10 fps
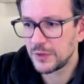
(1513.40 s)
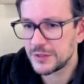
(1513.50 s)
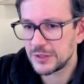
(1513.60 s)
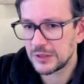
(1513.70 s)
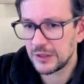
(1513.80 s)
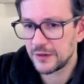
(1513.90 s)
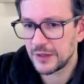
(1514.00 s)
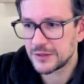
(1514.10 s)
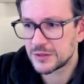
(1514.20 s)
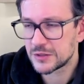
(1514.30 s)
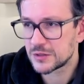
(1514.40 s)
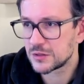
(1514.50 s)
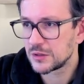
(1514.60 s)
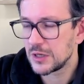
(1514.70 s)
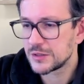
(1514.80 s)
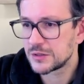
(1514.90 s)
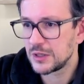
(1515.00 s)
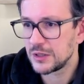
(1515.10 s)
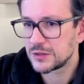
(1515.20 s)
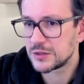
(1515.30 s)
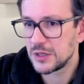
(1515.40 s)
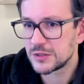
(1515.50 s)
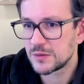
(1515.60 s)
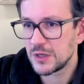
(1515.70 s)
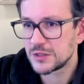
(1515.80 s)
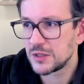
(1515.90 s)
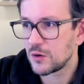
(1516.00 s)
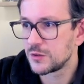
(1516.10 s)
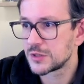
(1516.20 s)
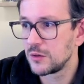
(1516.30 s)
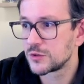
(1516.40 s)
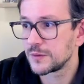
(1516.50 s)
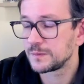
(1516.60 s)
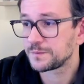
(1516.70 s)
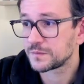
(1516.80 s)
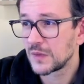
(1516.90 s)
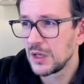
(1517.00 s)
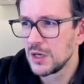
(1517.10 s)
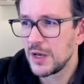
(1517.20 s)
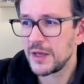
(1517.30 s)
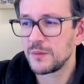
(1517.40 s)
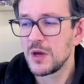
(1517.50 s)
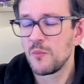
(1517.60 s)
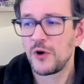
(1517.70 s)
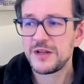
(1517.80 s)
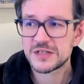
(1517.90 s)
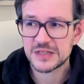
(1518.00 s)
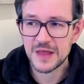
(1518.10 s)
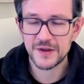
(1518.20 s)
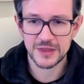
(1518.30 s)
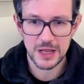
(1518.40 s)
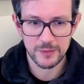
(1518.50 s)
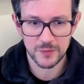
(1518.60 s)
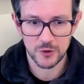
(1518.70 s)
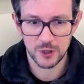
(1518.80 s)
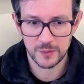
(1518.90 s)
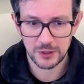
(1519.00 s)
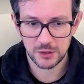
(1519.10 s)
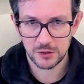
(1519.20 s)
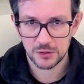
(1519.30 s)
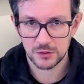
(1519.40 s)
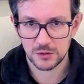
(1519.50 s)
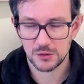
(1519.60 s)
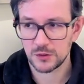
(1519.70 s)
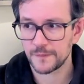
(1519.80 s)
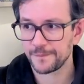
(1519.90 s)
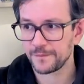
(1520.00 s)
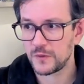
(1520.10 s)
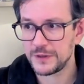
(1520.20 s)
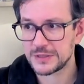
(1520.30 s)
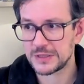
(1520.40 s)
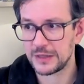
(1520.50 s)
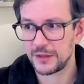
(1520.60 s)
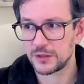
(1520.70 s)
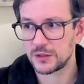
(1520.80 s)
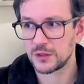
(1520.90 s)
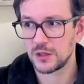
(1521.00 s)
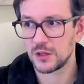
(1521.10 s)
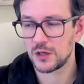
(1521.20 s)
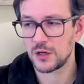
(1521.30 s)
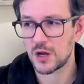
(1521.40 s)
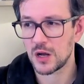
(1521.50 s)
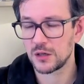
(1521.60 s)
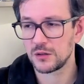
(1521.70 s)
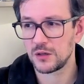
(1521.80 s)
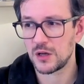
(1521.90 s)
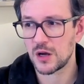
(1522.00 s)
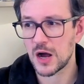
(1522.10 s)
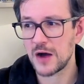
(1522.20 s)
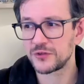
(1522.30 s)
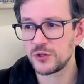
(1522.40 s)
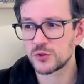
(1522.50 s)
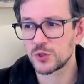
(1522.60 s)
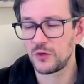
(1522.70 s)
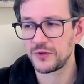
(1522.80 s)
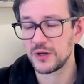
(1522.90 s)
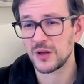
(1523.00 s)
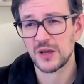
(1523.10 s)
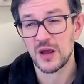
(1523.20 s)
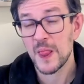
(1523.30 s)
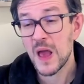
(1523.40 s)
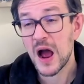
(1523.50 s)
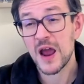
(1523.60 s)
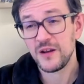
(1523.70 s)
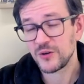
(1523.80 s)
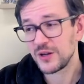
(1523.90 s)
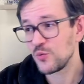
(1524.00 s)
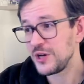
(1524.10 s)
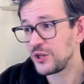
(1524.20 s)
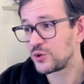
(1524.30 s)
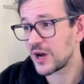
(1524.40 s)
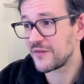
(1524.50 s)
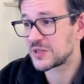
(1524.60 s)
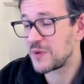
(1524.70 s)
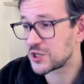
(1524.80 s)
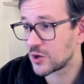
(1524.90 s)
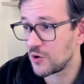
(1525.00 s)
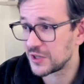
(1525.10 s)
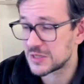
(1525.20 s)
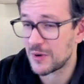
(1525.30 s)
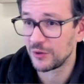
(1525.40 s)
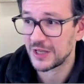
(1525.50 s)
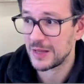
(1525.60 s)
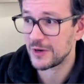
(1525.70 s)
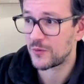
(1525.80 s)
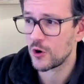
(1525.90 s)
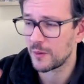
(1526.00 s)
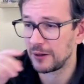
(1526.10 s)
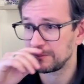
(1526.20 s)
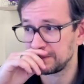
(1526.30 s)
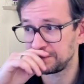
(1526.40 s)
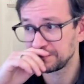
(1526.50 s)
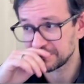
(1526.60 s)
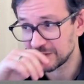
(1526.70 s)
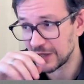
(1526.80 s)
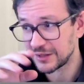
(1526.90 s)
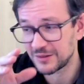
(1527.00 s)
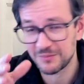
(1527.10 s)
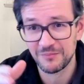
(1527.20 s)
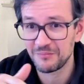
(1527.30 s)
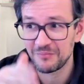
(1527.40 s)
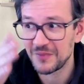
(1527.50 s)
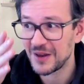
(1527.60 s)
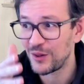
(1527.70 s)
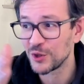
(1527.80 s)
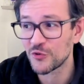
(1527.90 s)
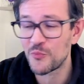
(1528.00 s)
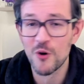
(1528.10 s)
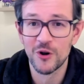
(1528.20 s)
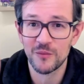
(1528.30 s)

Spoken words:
Basically, that's the whole solution. Again, pretty standard dynamic programming. Pretty standard. After you solve, okay, we need to have special contests about dynamic programming, but a lot of